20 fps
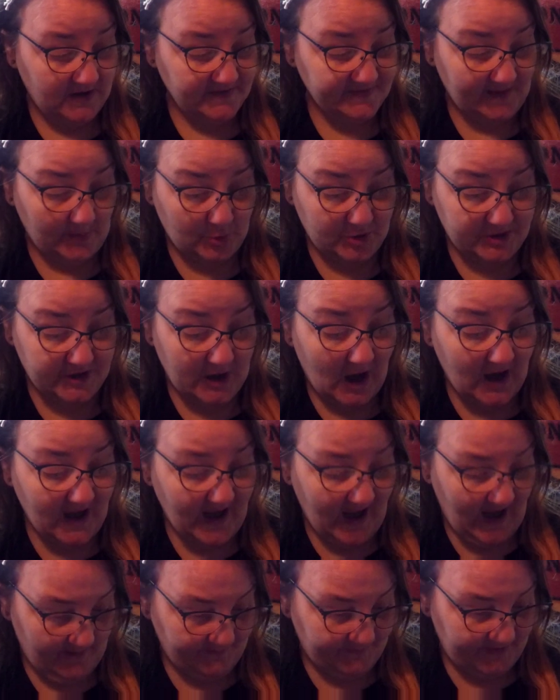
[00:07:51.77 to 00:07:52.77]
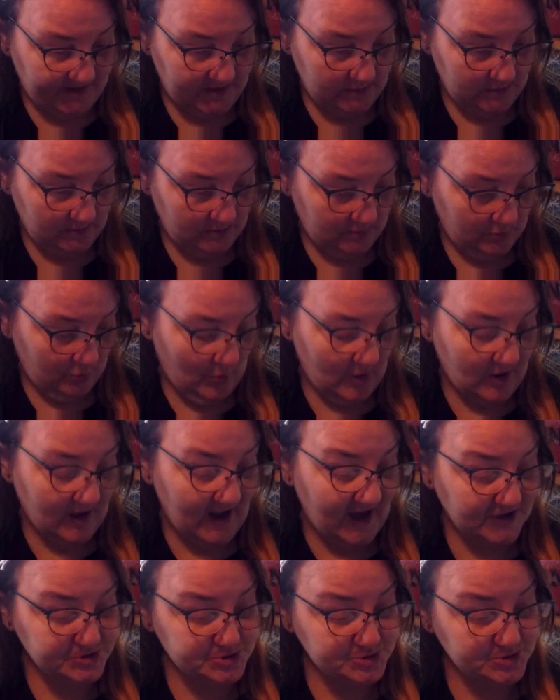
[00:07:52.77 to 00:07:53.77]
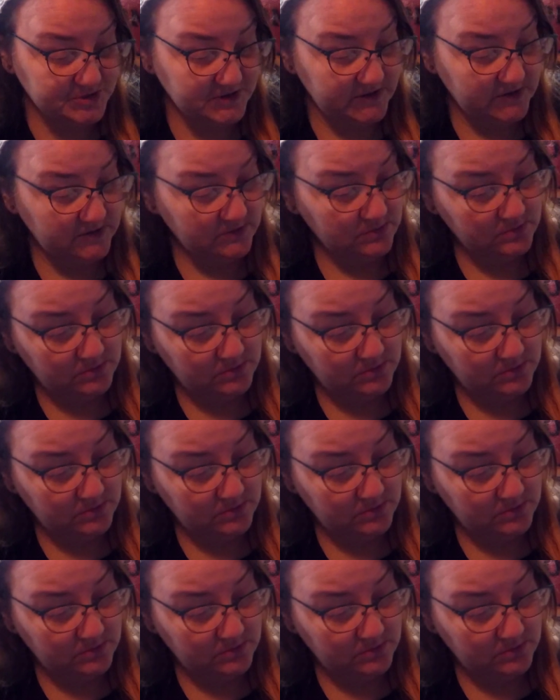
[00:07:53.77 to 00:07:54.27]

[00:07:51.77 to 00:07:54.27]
That would not happen. Well, actually,